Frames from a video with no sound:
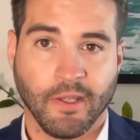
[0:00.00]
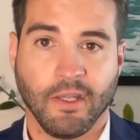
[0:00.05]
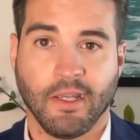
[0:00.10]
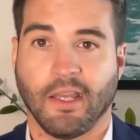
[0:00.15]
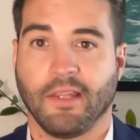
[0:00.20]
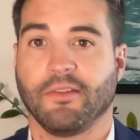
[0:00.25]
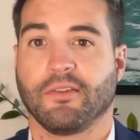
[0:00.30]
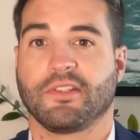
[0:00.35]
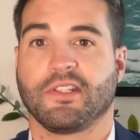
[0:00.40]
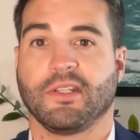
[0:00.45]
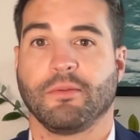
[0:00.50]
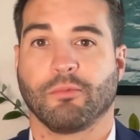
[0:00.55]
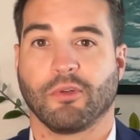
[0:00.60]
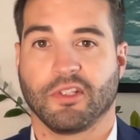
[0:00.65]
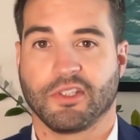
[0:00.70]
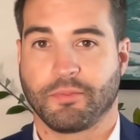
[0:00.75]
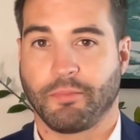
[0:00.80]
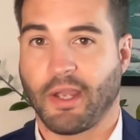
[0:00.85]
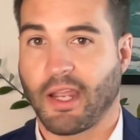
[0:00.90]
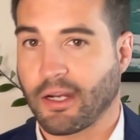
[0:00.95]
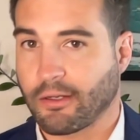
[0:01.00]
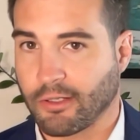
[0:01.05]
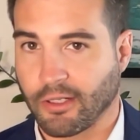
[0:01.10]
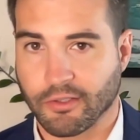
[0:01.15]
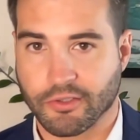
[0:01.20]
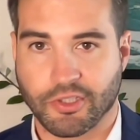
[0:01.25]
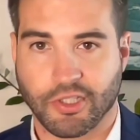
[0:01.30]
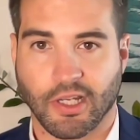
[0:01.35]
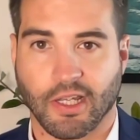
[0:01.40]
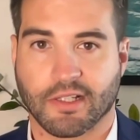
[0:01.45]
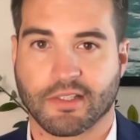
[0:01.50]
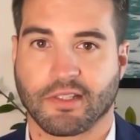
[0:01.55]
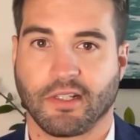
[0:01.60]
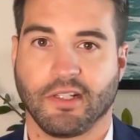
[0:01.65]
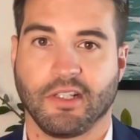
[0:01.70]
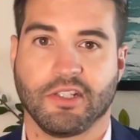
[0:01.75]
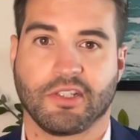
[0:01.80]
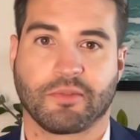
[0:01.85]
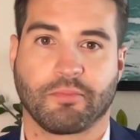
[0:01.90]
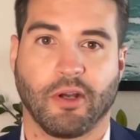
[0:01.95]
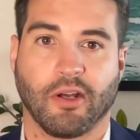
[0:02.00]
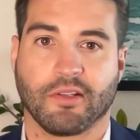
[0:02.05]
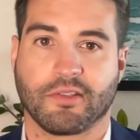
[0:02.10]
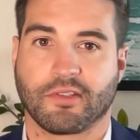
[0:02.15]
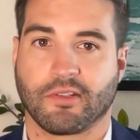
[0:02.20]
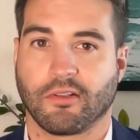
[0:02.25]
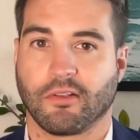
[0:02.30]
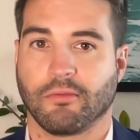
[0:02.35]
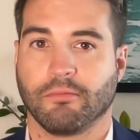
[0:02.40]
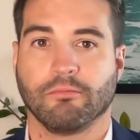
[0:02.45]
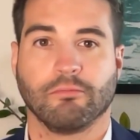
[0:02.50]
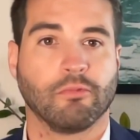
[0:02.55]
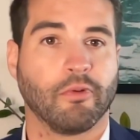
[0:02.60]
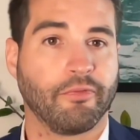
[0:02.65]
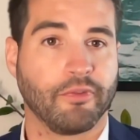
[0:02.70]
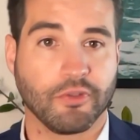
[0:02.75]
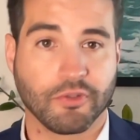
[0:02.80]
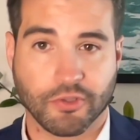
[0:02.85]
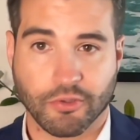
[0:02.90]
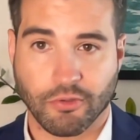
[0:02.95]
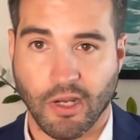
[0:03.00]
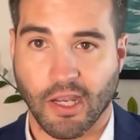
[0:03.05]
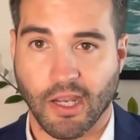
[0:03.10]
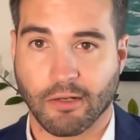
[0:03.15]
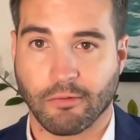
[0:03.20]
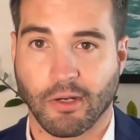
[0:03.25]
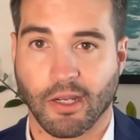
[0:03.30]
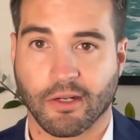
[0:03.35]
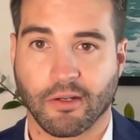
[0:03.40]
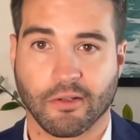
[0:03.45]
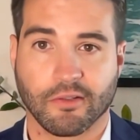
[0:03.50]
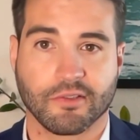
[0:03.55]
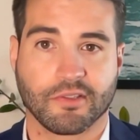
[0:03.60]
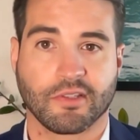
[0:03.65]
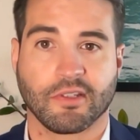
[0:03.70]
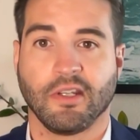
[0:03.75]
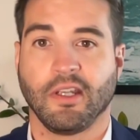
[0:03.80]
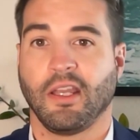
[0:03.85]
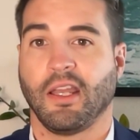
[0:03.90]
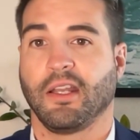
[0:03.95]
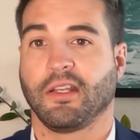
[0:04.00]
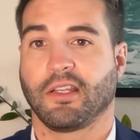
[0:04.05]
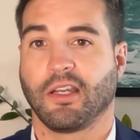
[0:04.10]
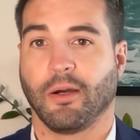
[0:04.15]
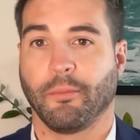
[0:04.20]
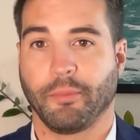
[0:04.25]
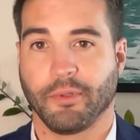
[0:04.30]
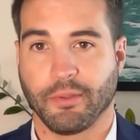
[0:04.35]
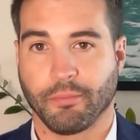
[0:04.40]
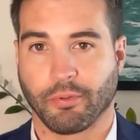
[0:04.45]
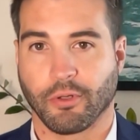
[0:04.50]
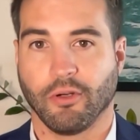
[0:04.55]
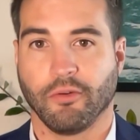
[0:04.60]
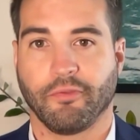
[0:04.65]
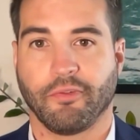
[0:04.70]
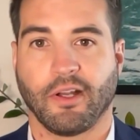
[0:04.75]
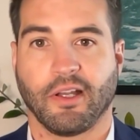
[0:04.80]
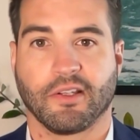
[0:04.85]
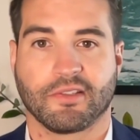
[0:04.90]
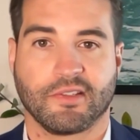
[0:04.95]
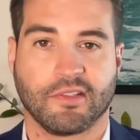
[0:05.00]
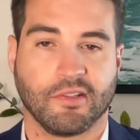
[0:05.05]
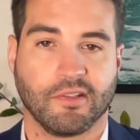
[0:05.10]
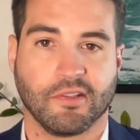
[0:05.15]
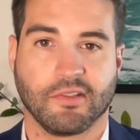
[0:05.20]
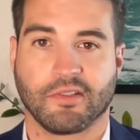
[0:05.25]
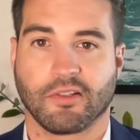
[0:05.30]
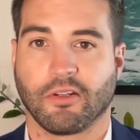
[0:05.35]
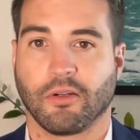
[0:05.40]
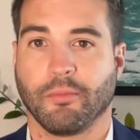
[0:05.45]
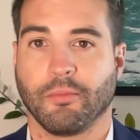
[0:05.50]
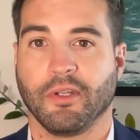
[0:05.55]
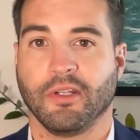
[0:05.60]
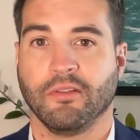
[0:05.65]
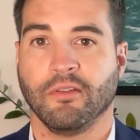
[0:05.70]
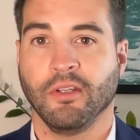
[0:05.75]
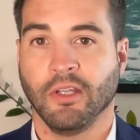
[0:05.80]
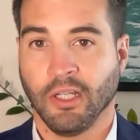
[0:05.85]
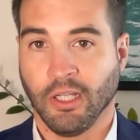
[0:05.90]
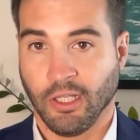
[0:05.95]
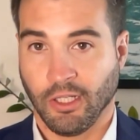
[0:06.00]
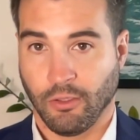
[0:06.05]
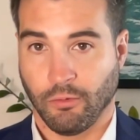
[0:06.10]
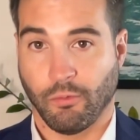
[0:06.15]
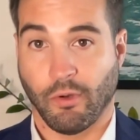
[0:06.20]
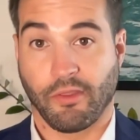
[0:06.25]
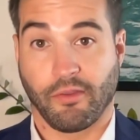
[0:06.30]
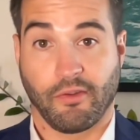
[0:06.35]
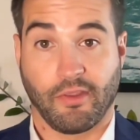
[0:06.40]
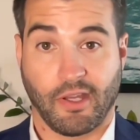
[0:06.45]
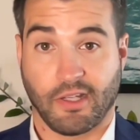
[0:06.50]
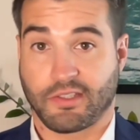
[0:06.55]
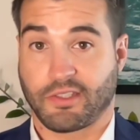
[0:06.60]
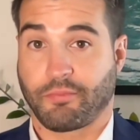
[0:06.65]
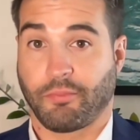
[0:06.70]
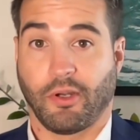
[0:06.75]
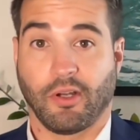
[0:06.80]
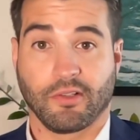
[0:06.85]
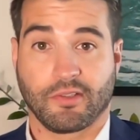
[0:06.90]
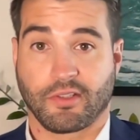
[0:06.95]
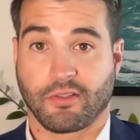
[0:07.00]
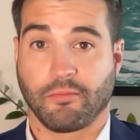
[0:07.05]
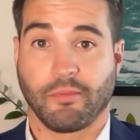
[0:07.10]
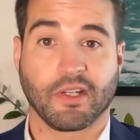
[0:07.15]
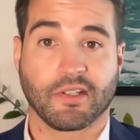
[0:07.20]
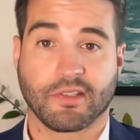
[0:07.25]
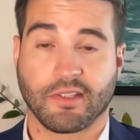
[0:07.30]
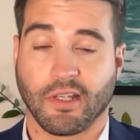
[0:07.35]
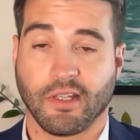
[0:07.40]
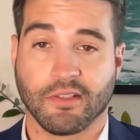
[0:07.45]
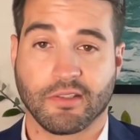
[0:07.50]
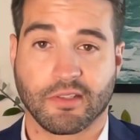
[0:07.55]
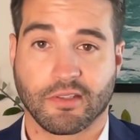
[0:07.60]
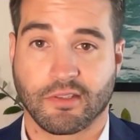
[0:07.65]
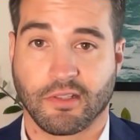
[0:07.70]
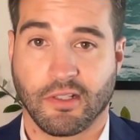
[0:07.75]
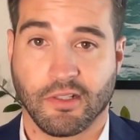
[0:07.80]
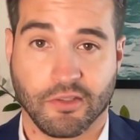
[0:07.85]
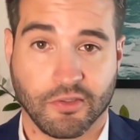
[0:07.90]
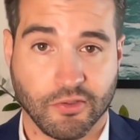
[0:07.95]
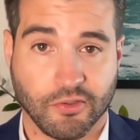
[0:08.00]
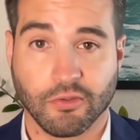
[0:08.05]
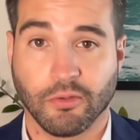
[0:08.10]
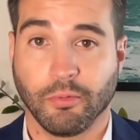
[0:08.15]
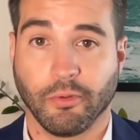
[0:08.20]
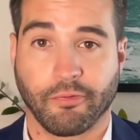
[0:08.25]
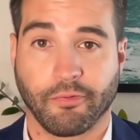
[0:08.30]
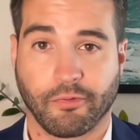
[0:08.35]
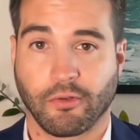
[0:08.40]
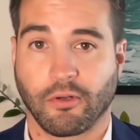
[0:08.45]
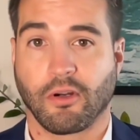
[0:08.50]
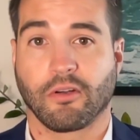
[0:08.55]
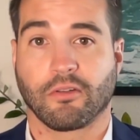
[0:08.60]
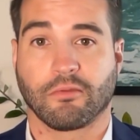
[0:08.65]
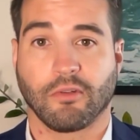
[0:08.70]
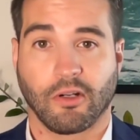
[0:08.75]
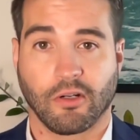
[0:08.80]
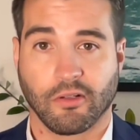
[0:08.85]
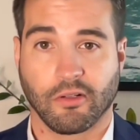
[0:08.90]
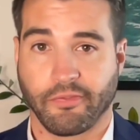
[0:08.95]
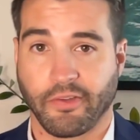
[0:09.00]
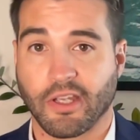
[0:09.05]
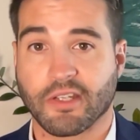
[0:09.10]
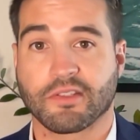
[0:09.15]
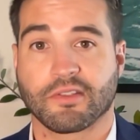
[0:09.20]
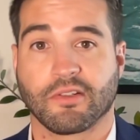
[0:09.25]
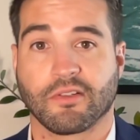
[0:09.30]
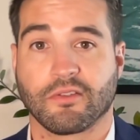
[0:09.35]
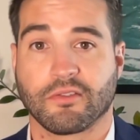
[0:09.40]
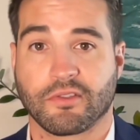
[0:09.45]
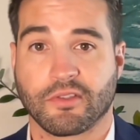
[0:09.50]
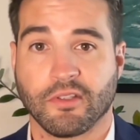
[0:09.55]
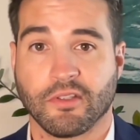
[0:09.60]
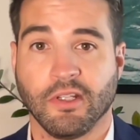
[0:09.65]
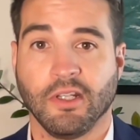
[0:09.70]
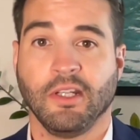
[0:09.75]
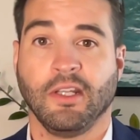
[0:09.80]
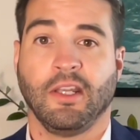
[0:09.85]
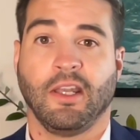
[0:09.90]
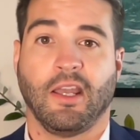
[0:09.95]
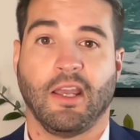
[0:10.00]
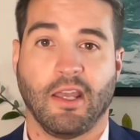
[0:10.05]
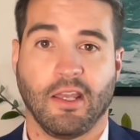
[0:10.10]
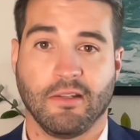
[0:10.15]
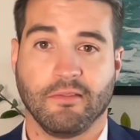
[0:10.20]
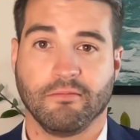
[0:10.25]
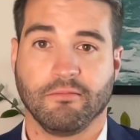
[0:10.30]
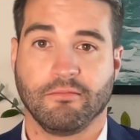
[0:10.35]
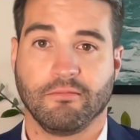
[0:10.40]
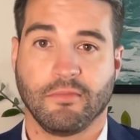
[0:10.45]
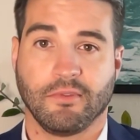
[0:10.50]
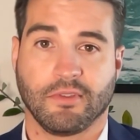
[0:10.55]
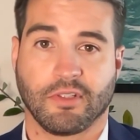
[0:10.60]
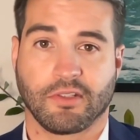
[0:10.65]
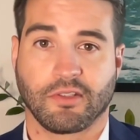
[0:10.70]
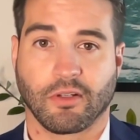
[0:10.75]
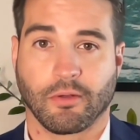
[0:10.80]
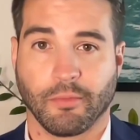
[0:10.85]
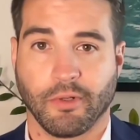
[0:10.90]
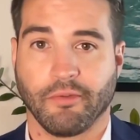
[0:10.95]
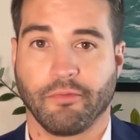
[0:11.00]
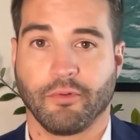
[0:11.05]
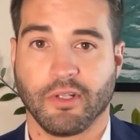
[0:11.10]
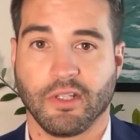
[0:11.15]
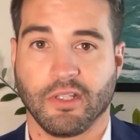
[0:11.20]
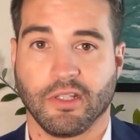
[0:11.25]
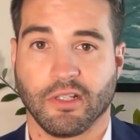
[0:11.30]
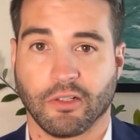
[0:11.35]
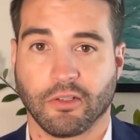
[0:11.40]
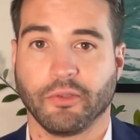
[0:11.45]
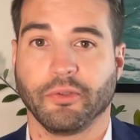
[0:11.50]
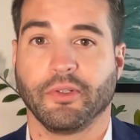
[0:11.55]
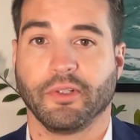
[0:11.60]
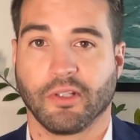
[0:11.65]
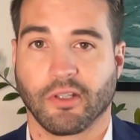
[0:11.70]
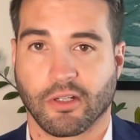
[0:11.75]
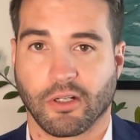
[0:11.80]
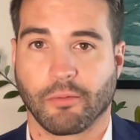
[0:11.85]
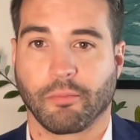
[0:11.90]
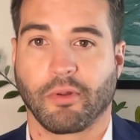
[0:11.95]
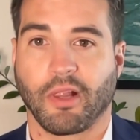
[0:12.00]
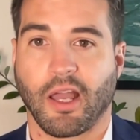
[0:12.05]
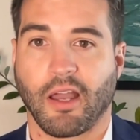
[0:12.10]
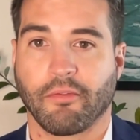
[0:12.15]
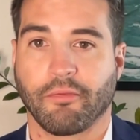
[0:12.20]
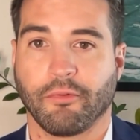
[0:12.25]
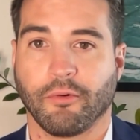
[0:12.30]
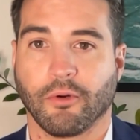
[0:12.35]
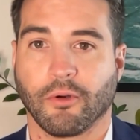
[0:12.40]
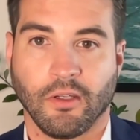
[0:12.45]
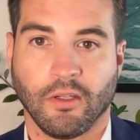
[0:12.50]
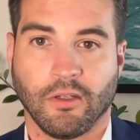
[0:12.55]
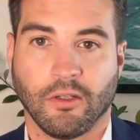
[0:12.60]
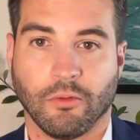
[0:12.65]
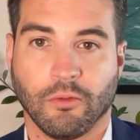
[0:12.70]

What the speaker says: and their team runs background checks on each sponsor, reviews track records and company profiles to determine whether that sponsor makes sense and is suitable for our investors, and determine if we include it on our platform.